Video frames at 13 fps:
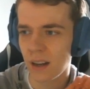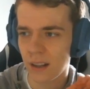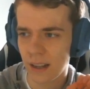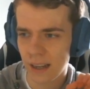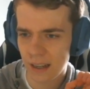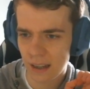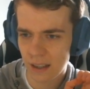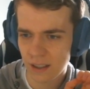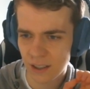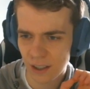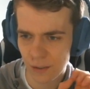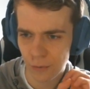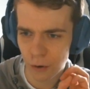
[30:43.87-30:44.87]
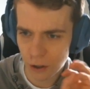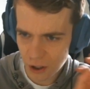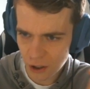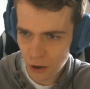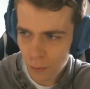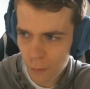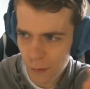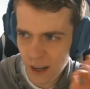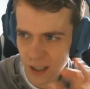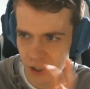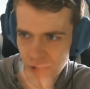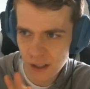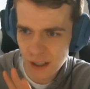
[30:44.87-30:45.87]
Like, for some
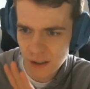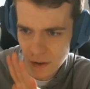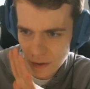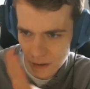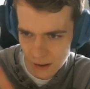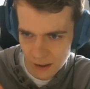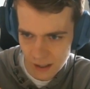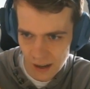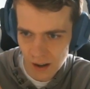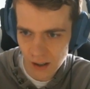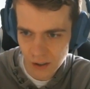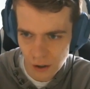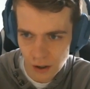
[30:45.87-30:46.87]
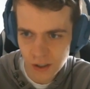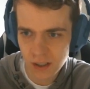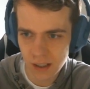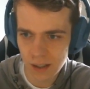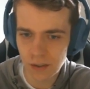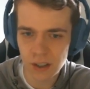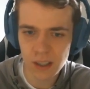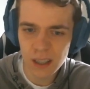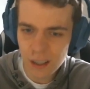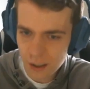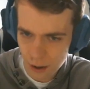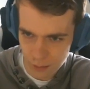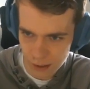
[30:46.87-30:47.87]
things you need to, there doesn't even
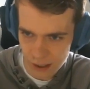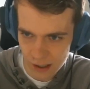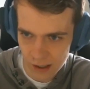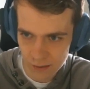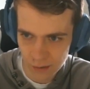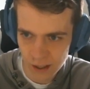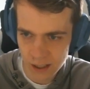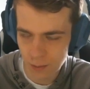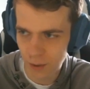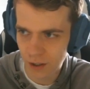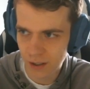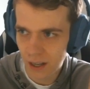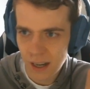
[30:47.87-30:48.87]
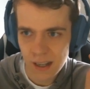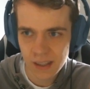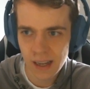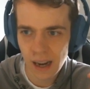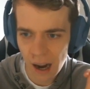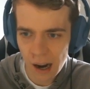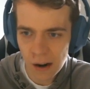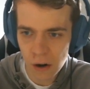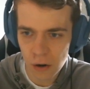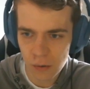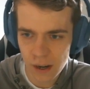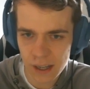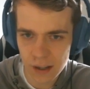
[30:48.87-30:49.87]
need to be an investment. They are
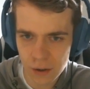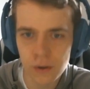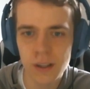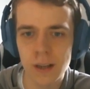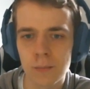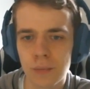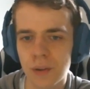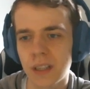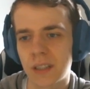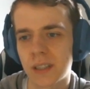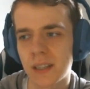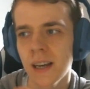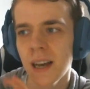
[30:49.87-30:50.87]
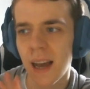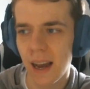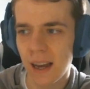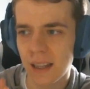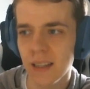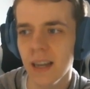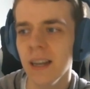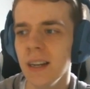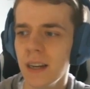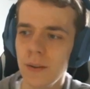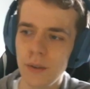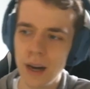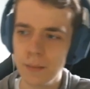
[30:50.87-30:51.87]
already good in Priest. And Lady
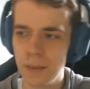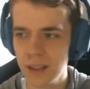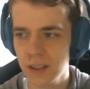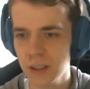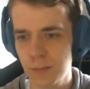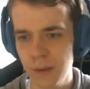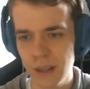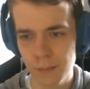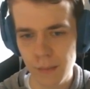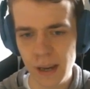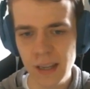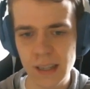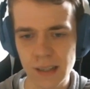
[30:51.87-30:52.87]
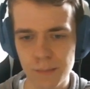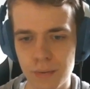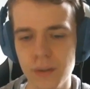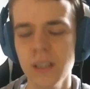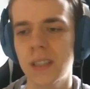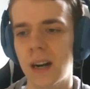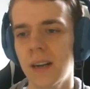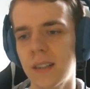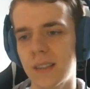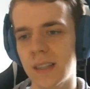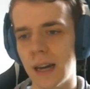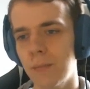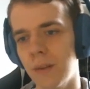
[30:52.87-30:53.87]
in White might just make that Priest
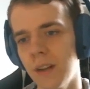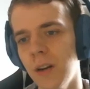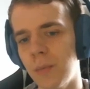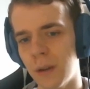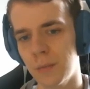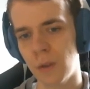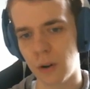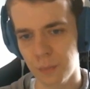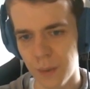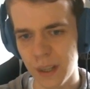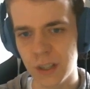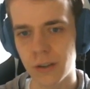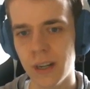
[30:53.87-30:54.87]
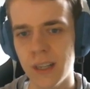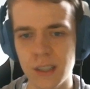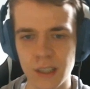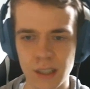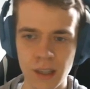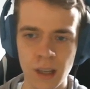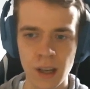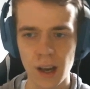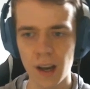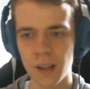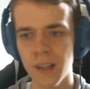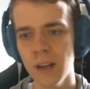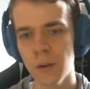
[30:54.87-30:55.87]
archetype a little bit more mid-rangey,
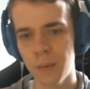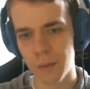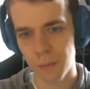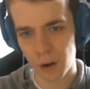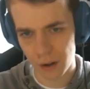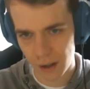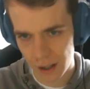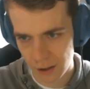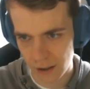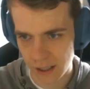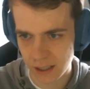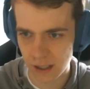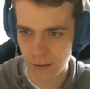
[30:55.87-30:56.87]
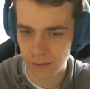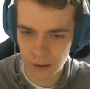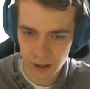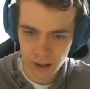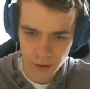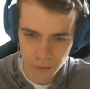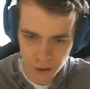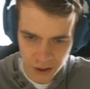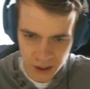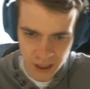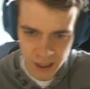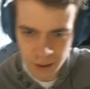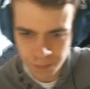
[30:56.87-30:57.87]
a little bit more aggressive. We'll
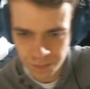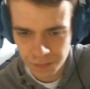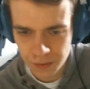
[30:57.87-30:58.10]
see.